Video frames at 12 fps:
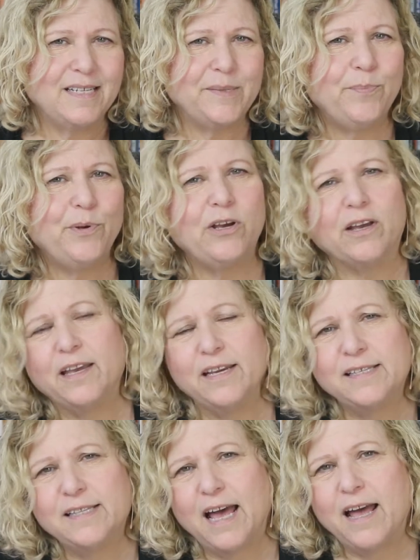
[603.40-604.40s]
his book
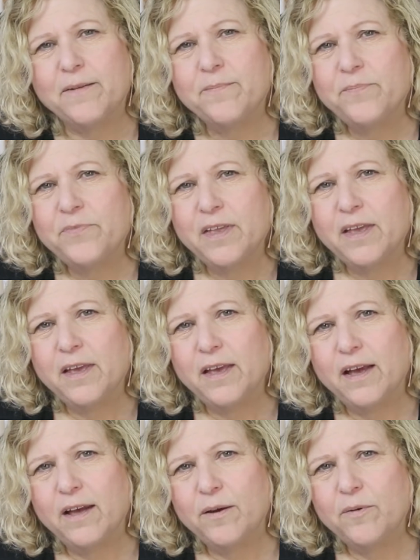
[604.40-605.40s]
is that
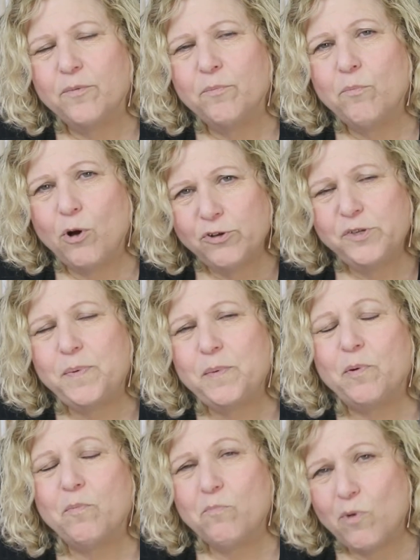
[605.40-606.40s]
most
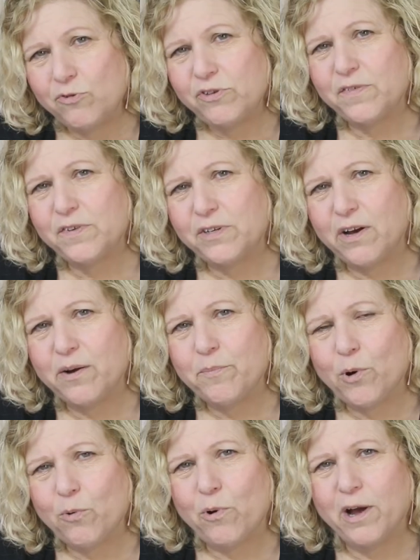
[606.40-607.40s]
people most of the
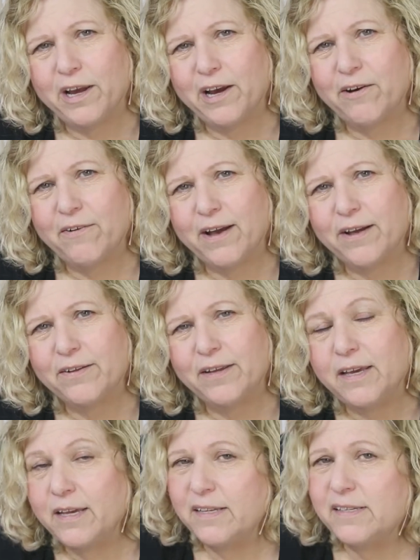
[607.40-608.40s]
time are walking around
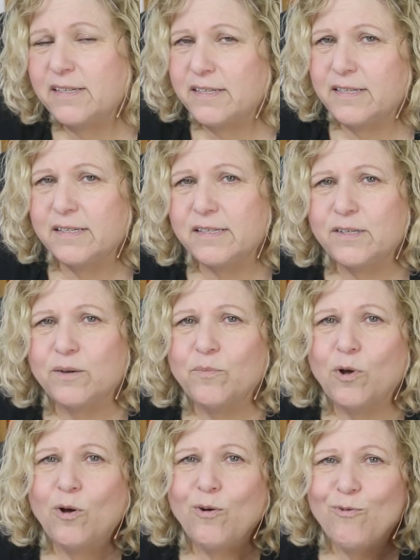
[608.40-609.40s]
in
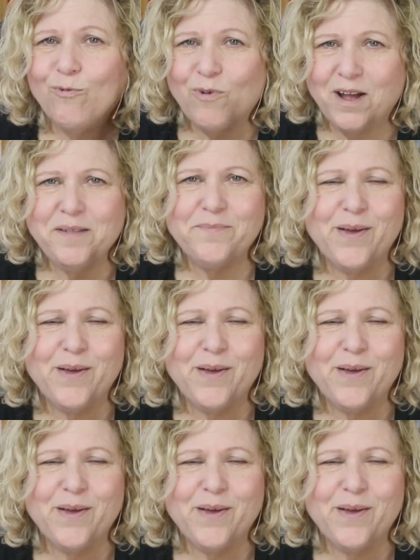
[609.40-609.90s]
System 1